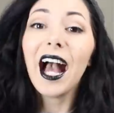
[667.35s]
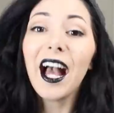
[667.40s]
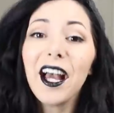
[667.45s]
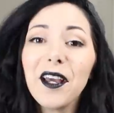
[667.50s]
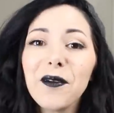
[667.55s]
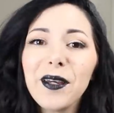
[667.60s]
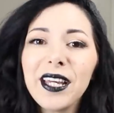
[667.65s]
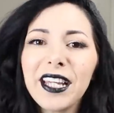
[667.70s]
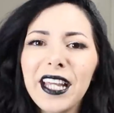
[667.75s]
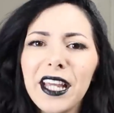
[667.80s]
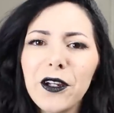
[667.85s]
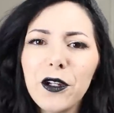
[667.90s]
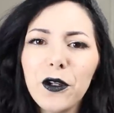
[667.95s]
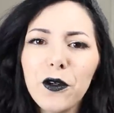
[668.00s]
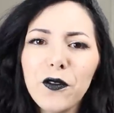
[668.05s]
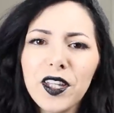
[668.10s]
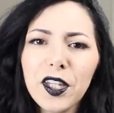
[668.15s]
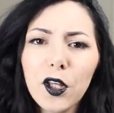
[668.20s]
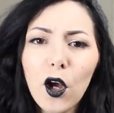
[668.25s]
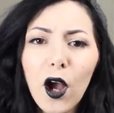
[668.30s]
I make a
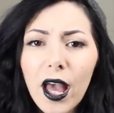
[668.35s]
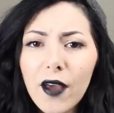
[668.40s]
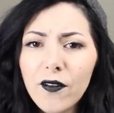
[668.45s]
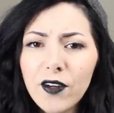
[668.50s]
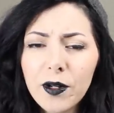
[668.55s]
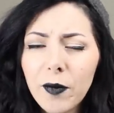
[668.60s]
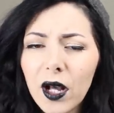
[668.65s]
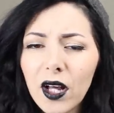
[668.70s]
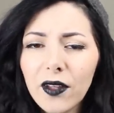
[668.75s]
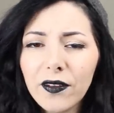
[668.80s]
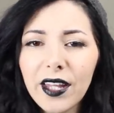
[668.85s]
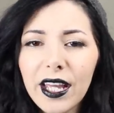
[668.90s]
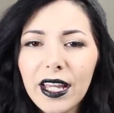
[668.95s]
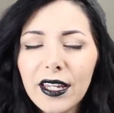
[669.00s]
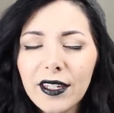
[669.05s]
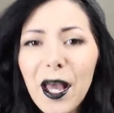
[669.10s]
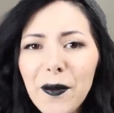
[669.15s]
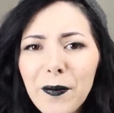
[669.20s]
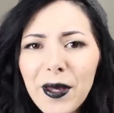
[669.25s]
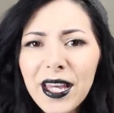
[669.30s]
new video every
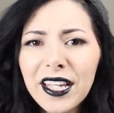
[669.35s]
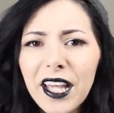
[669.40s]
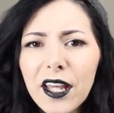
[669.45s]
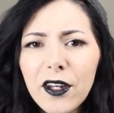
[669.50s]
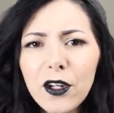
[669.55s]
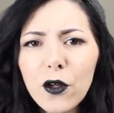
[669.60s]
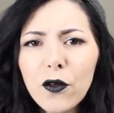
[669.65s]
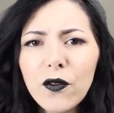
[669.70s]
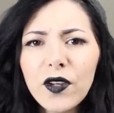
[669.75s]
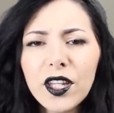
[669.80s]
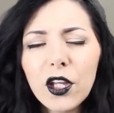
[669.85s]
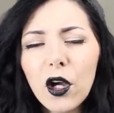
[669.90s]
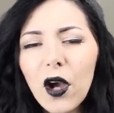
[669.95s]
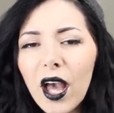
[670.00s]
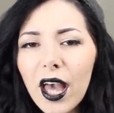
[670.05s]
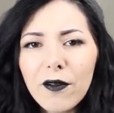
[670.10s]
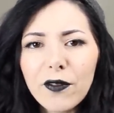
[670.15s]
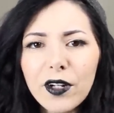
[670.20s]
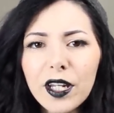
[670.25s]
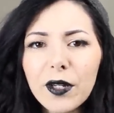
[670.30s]
Monday. I make a new video
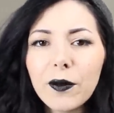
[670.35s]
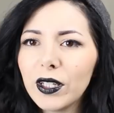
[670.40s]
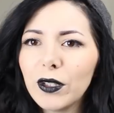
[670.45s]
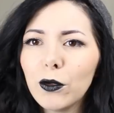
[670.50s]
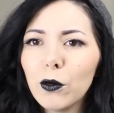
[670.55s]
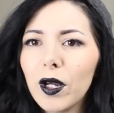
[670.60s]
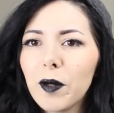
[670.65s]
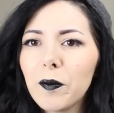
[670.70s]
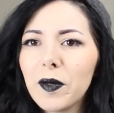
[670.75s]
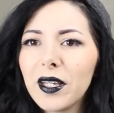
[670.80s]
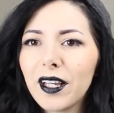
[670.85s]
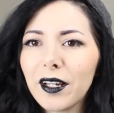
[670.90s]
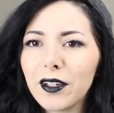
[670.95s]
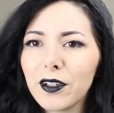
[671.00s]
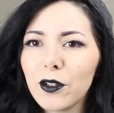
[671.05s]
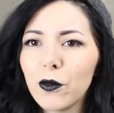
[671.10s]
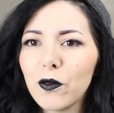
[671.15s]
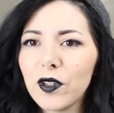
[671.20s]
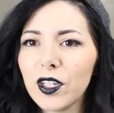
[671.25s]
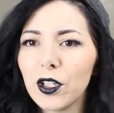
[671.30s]
every... When do I make a new